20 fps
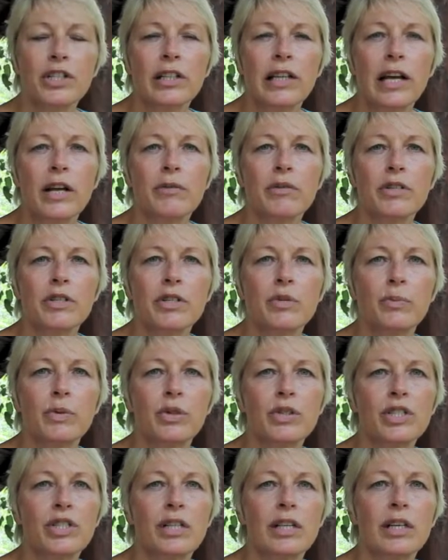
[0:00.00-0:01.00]
language is
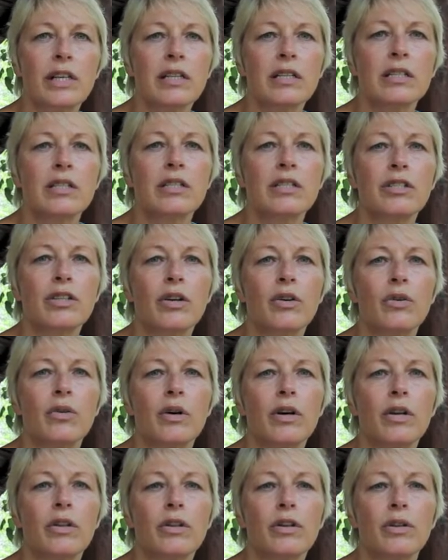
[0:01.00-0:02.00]
Portuguese, so
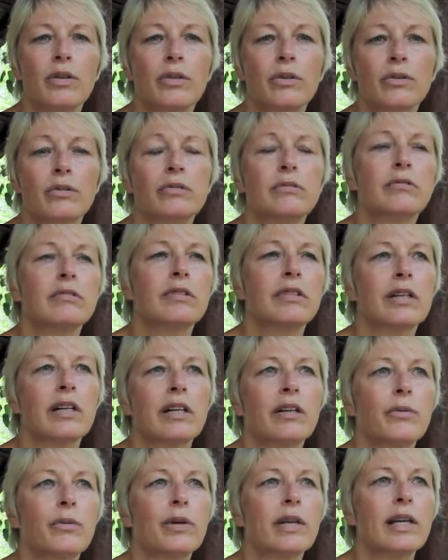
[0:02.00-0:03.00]
although
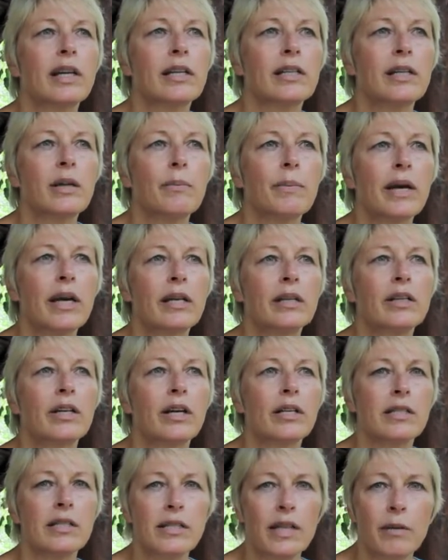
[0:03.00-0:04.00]
we can depend
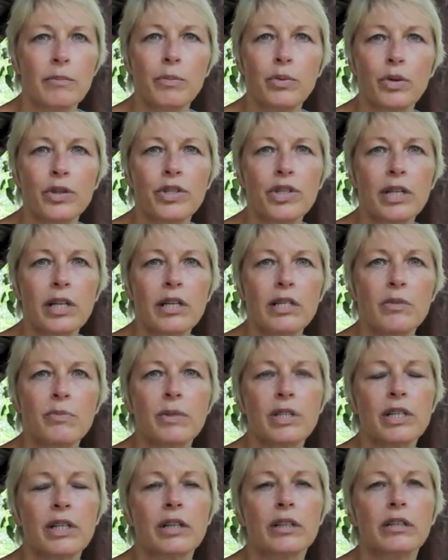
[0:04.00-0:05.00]
on some Portuguese
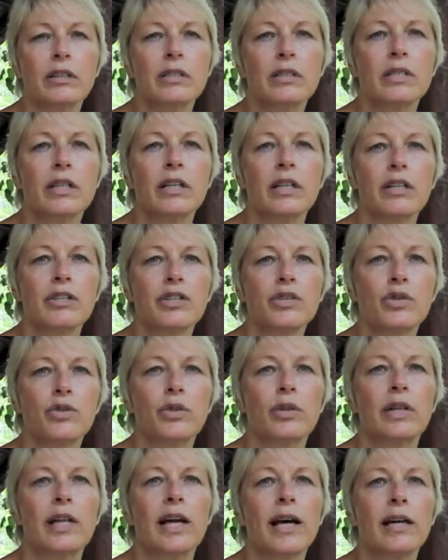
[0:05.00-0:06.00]
materials in our
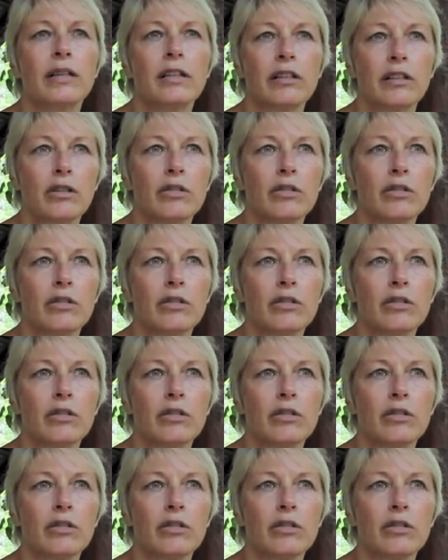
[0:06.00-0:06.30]
school, and the